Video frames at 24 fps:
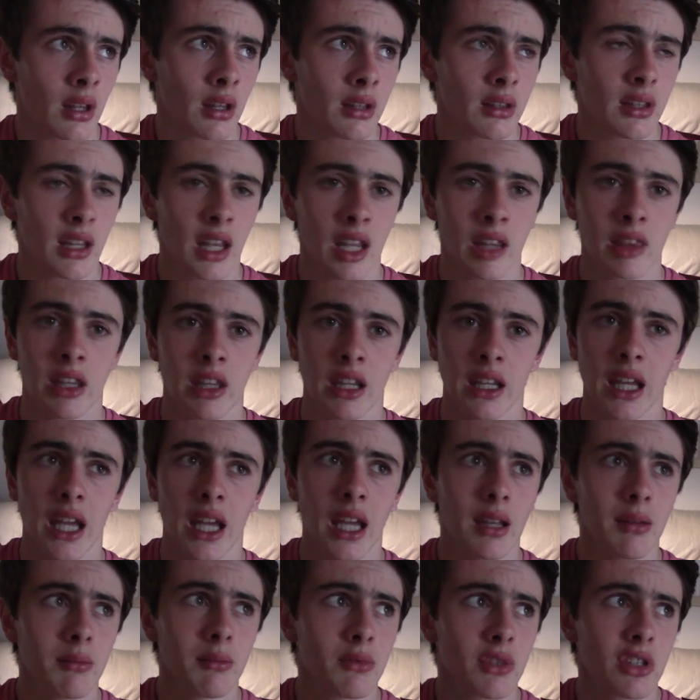Then the
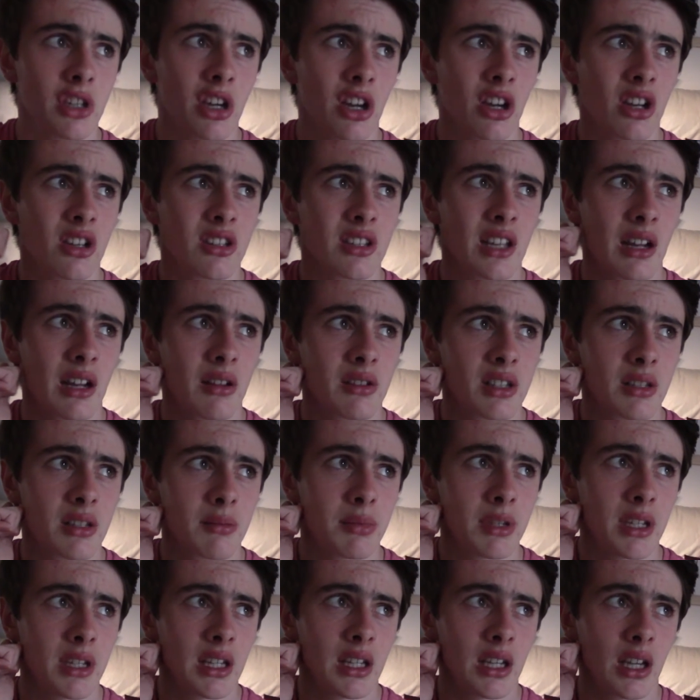game turned out to
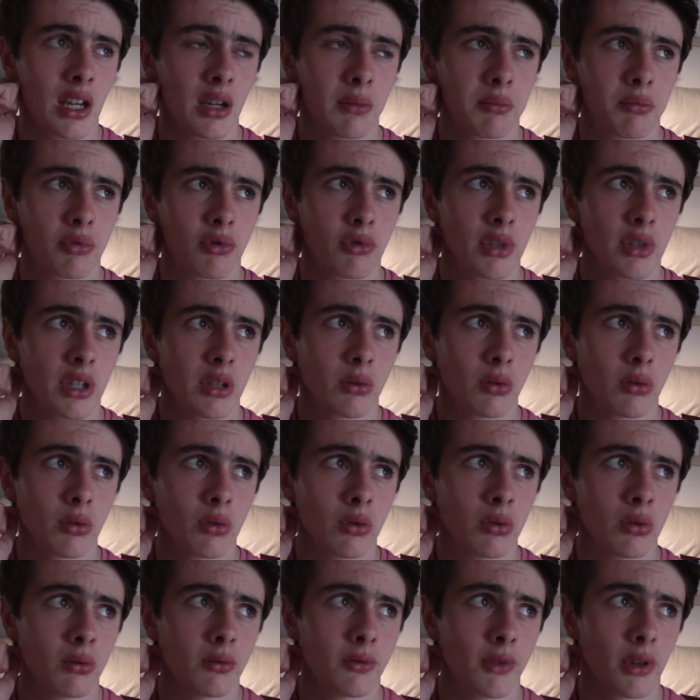be a
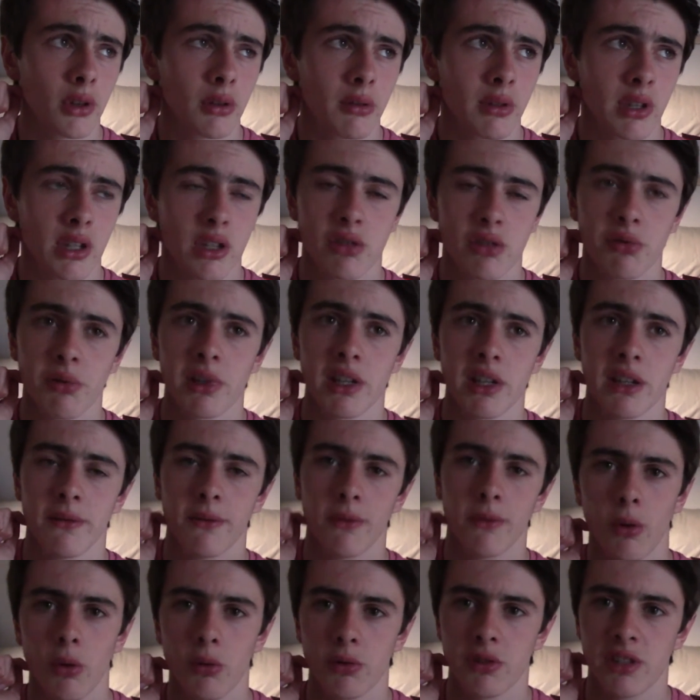prequel following in
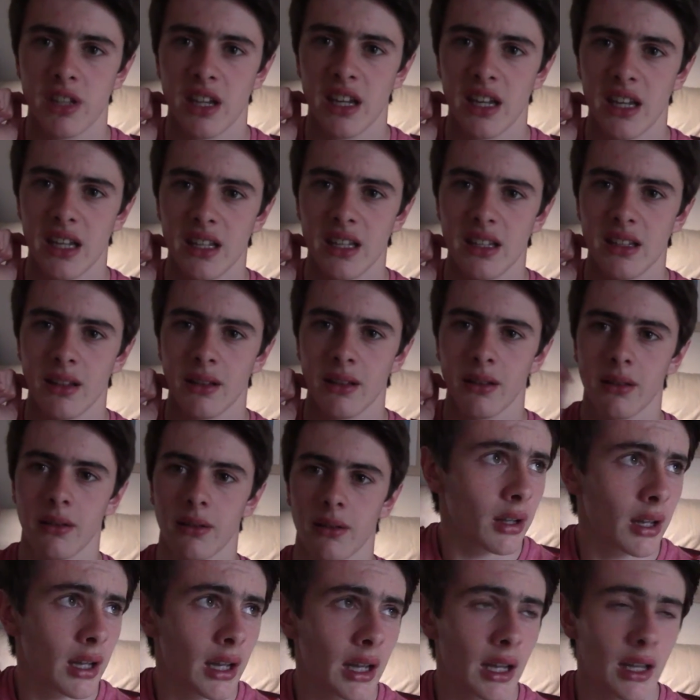2014,
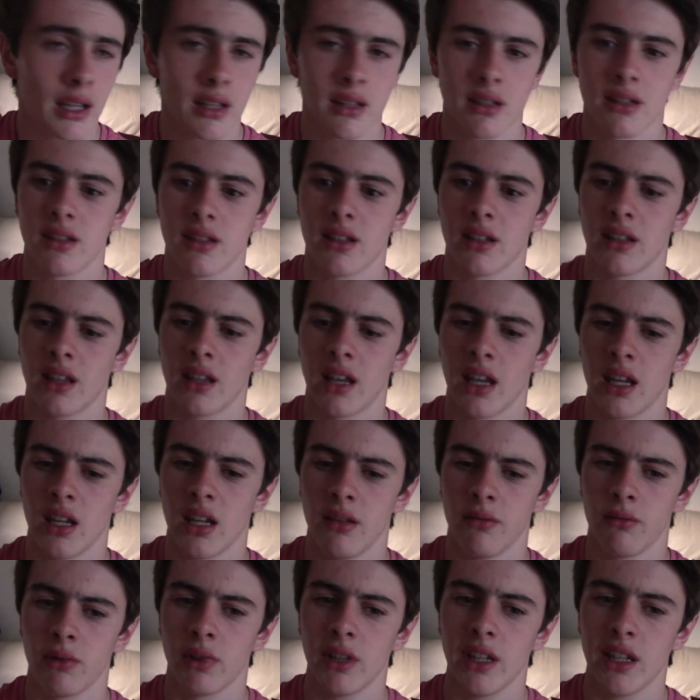and they
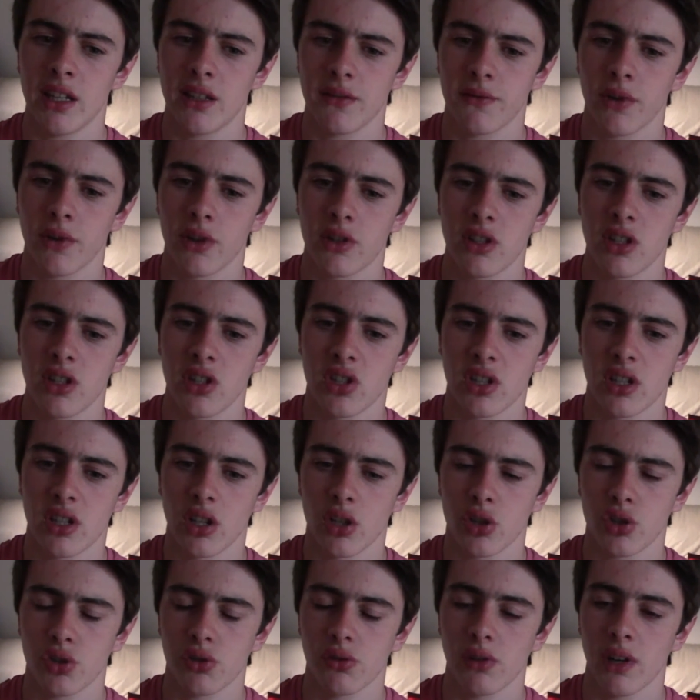released footage in a
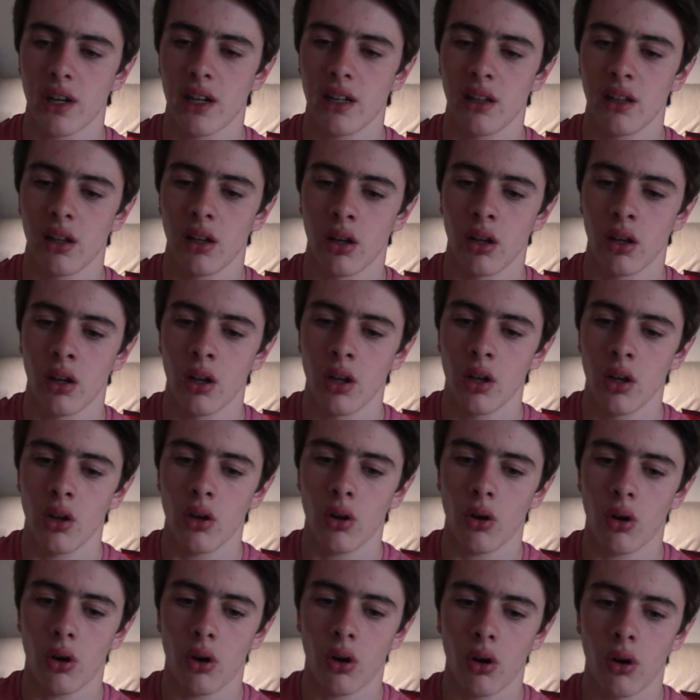trailer
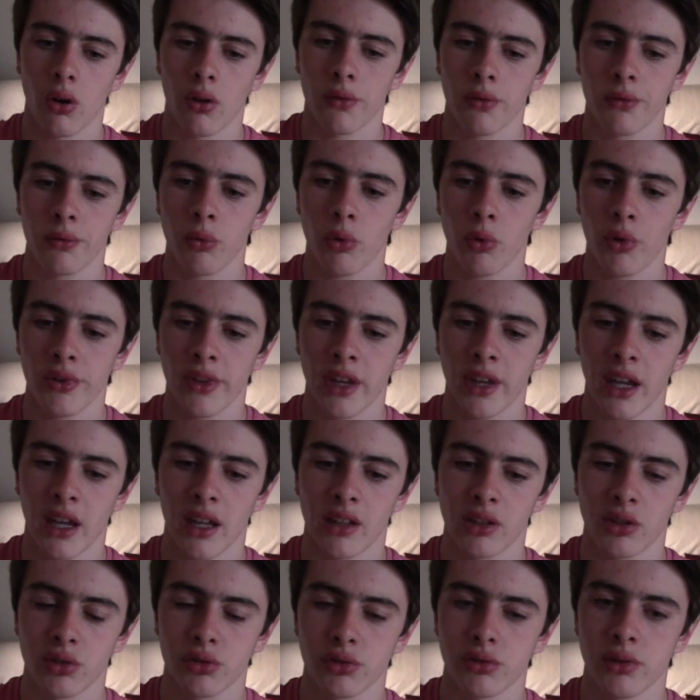of what they
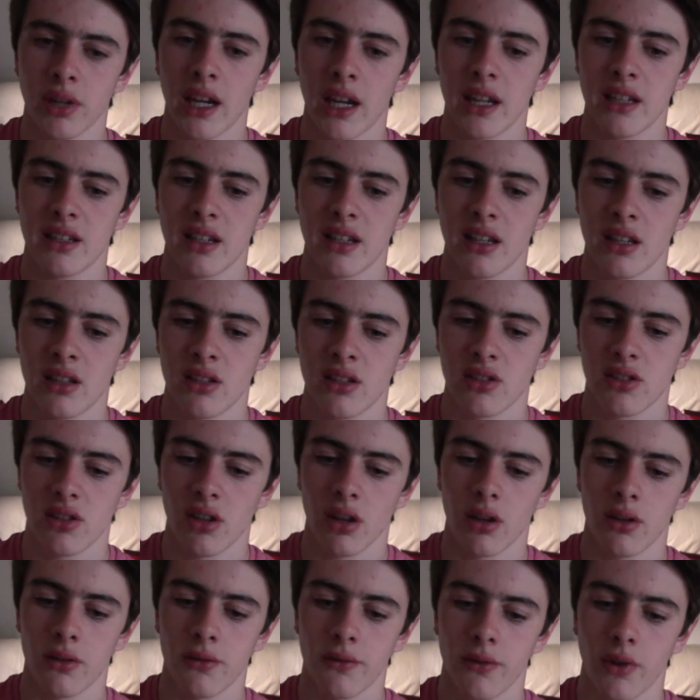had created
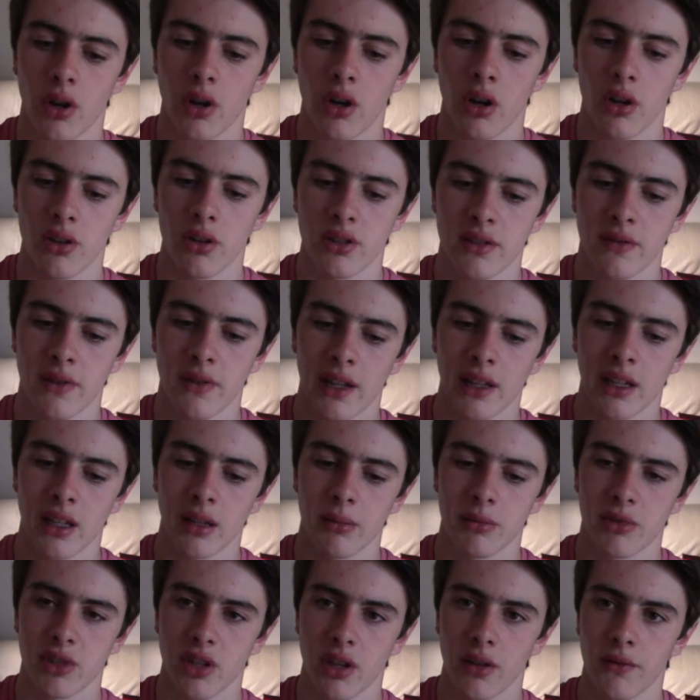so far,
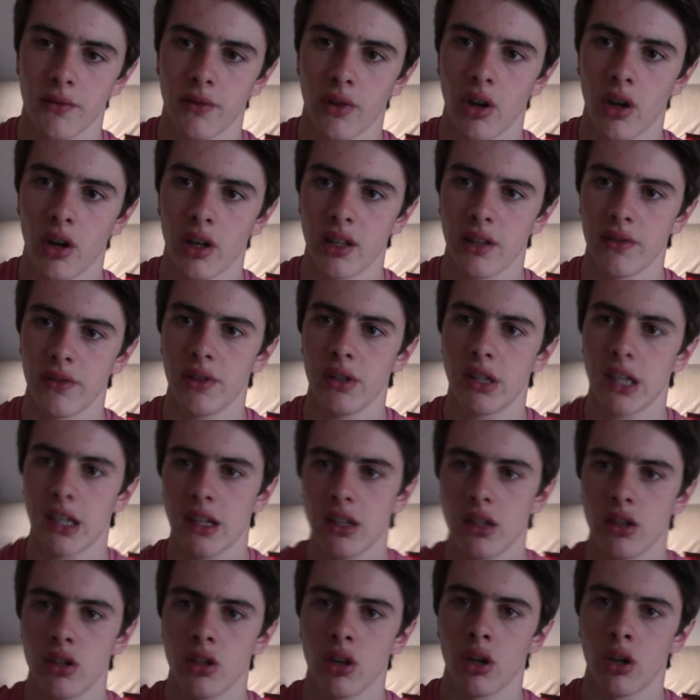developed so far, and if you
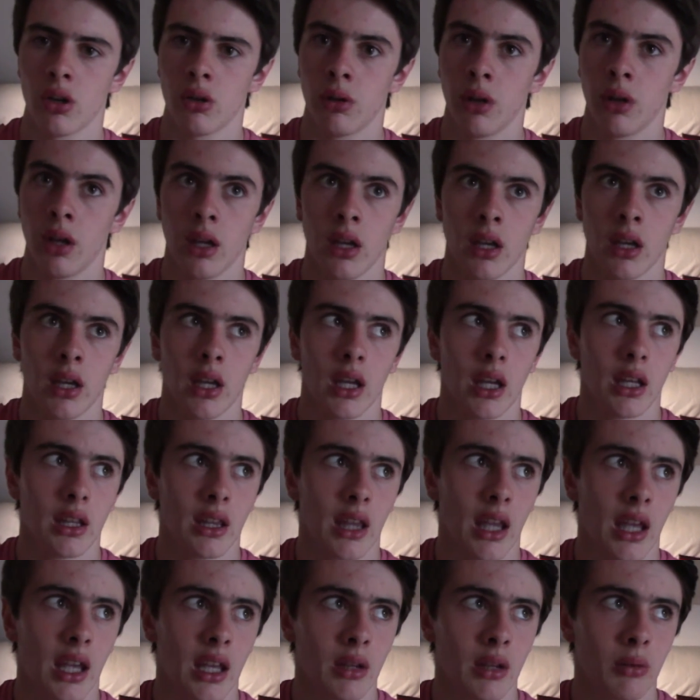didn't know,
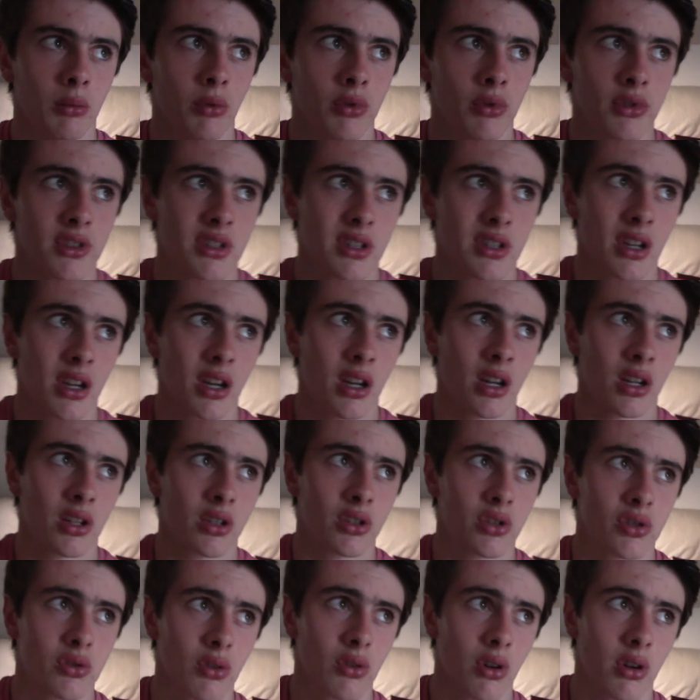they want to
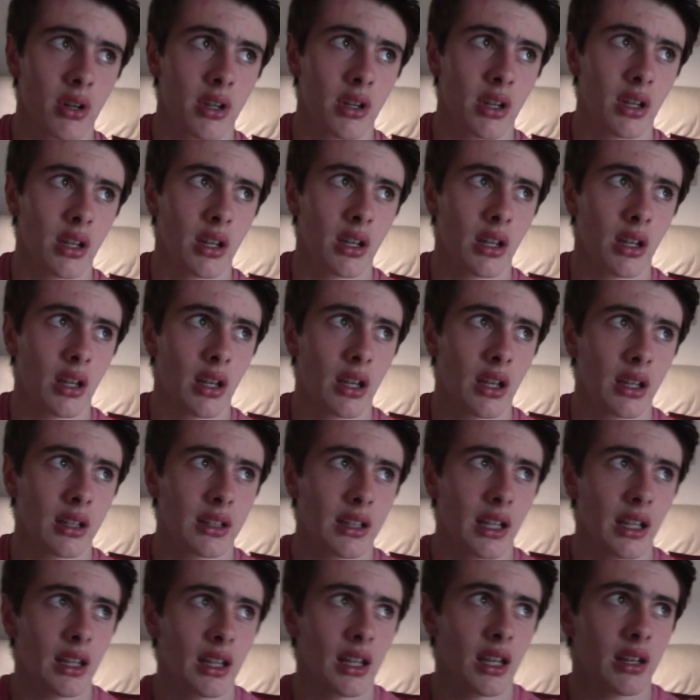try and
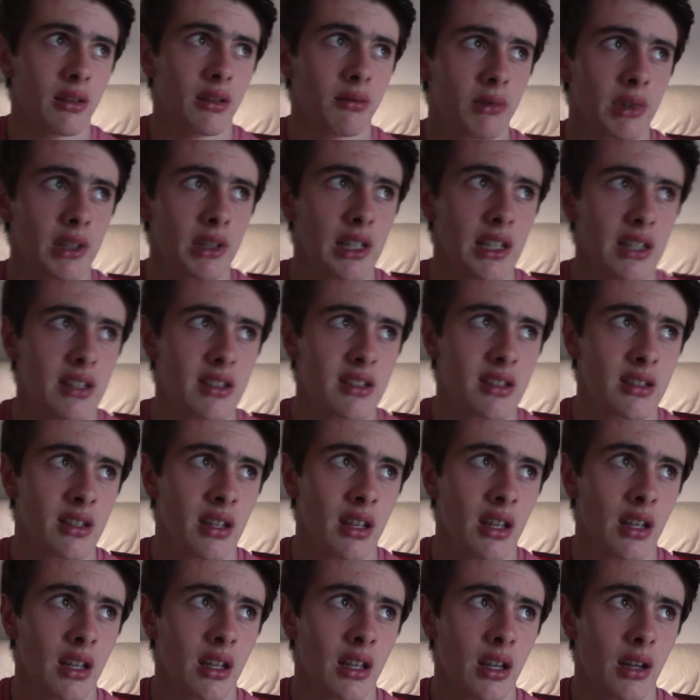get it released
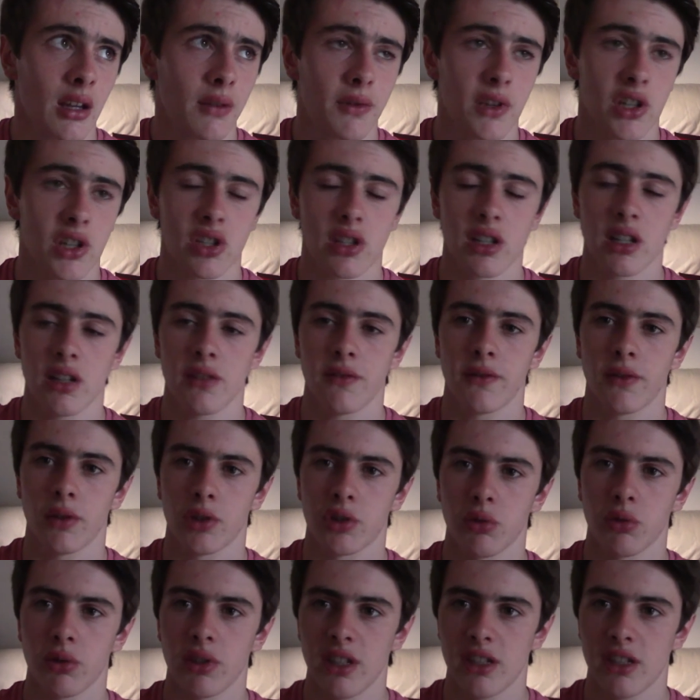officially for
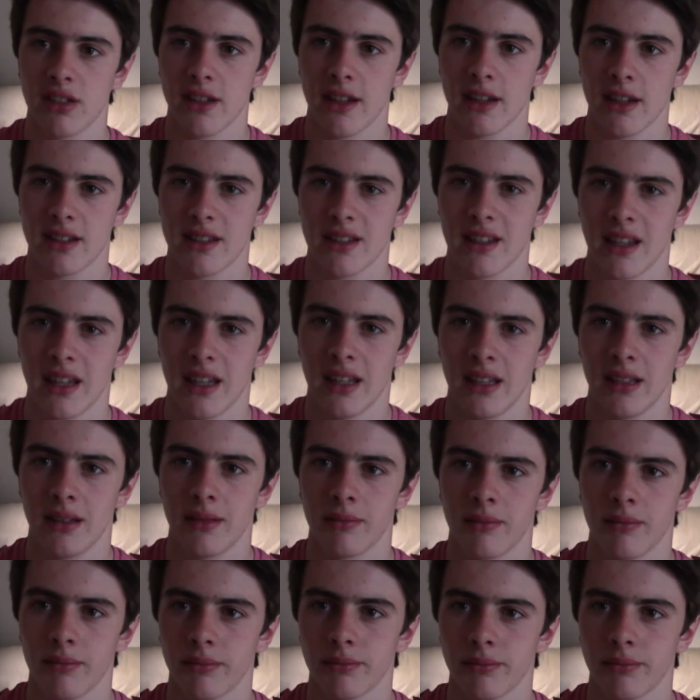2016